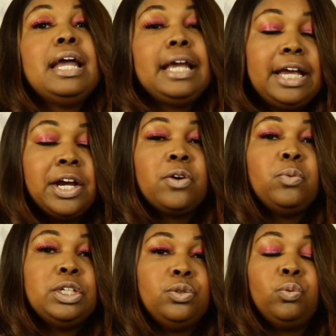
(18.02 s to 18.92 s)
Here
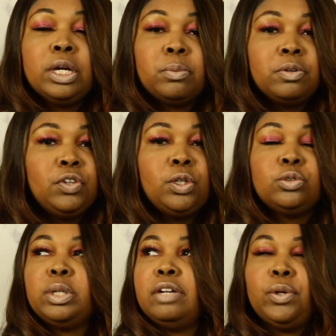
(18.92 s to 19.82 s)
we do wig reviews,
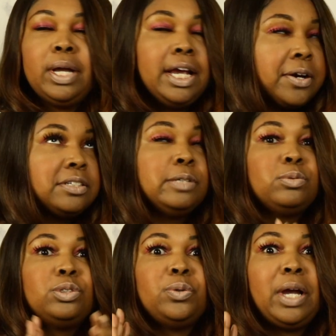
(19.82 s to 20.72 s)
we give you hair tips,
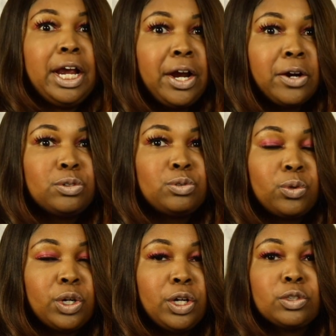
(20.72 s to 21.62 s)
we do hair
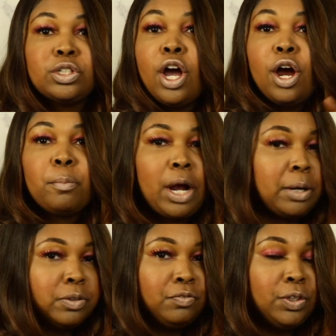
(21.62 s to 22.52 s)
tutorials,
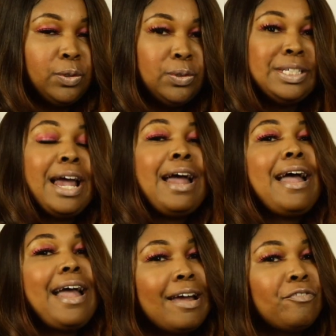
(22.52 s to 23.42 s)
product reviews,
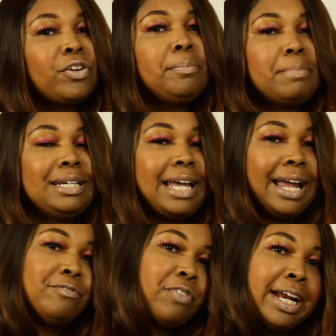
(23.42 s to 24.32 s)
every Monday
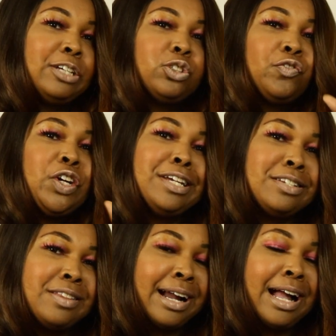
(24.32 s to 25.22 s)
and Friday. So if you're
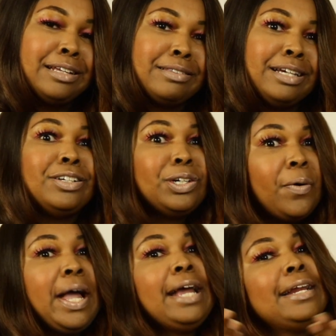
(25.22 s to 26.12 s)
into that kind of thing, then go
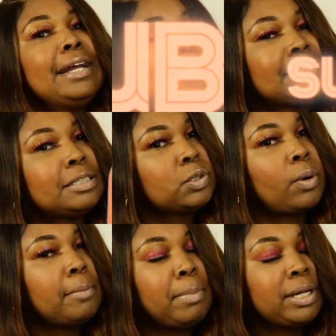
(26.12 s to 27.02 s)
ahead and hit that
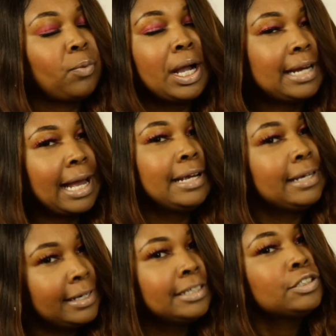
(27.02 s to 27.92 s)
subscribe button. Why not? It
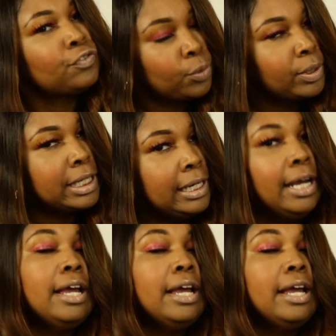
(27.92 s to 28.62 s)
is free.